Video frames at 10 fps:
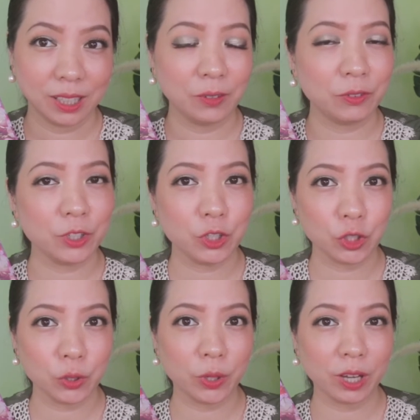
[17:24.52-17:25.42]
Even
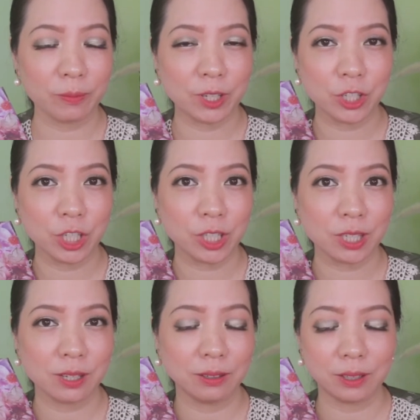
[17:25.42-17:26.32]
though I mentioned
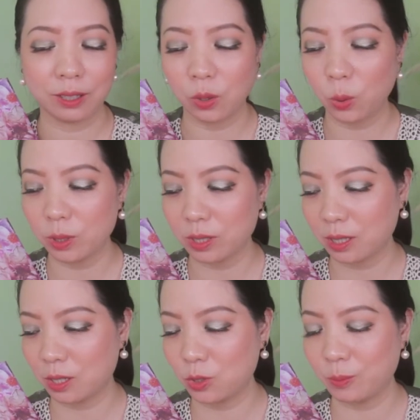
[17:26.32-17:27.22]
just now that the quads
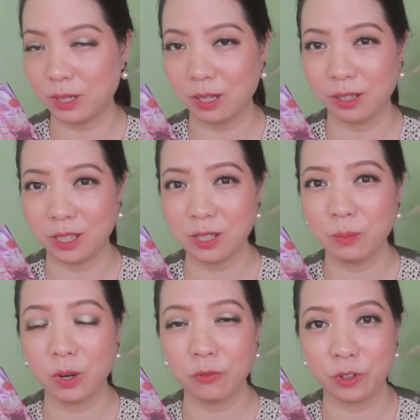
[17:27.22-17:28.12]
tends to be a little
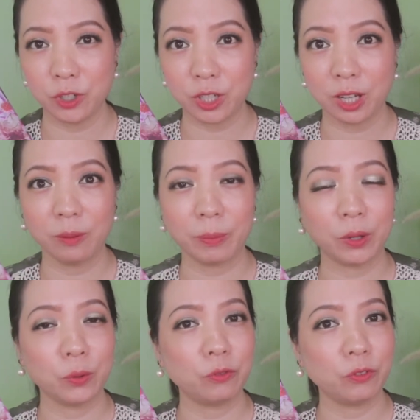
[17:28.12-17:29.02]
more fragile,
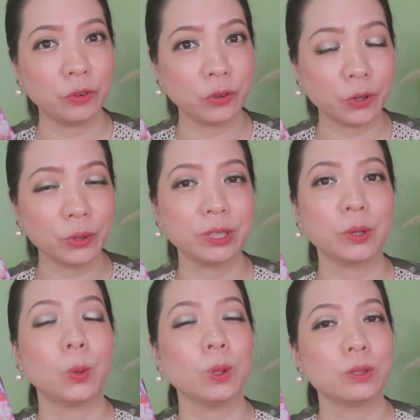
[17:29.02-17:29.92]
but overall the
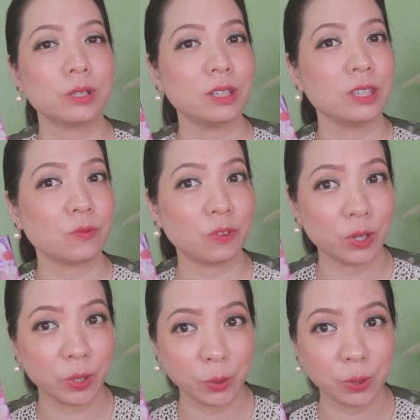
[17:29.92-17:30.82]
quality is
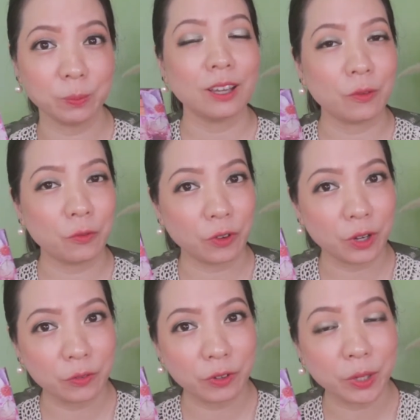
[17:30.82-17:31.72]
very good. They are
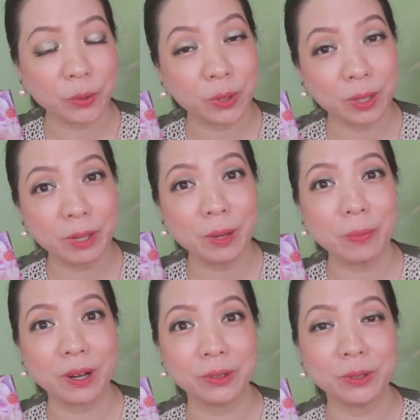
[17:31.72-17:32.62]
very creamy,
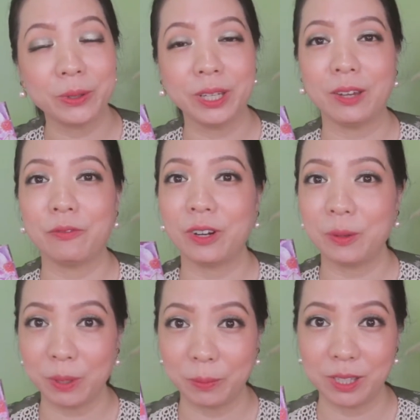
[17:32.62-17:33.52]
buttery, and very
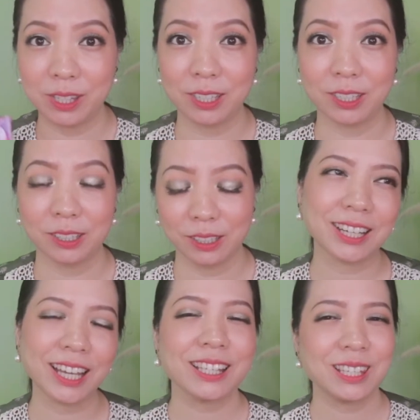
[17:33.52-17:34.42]
pigmented.
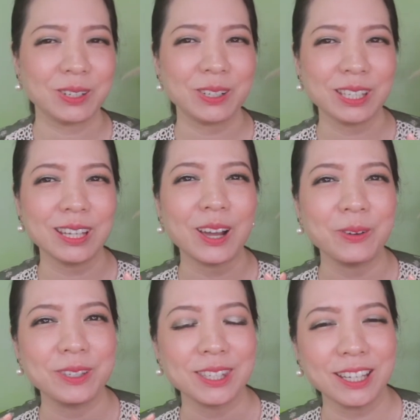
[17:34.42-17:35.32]
Okay, seriously, I
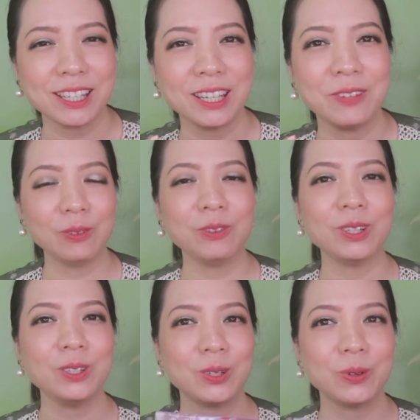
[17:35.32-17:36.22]
would say that
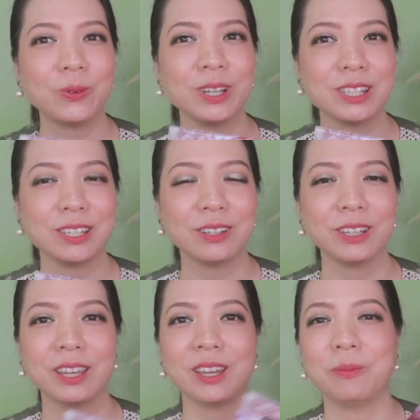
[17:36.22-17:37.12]
even though right now
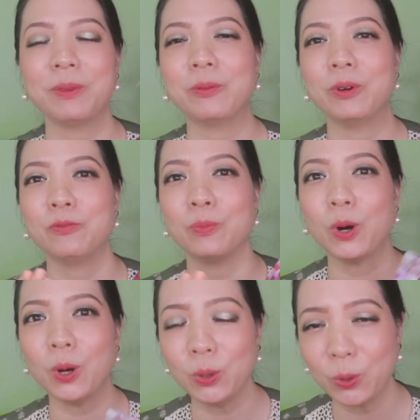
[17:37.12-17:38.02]
they came out with
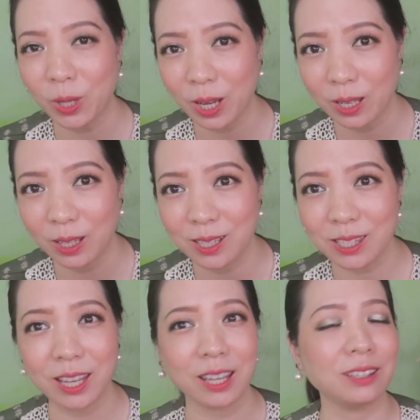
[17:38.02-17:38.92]
more new
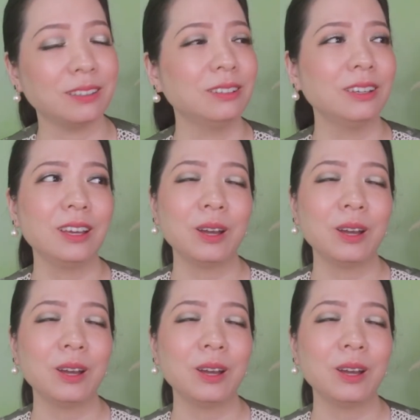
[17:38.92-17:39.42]
colors, and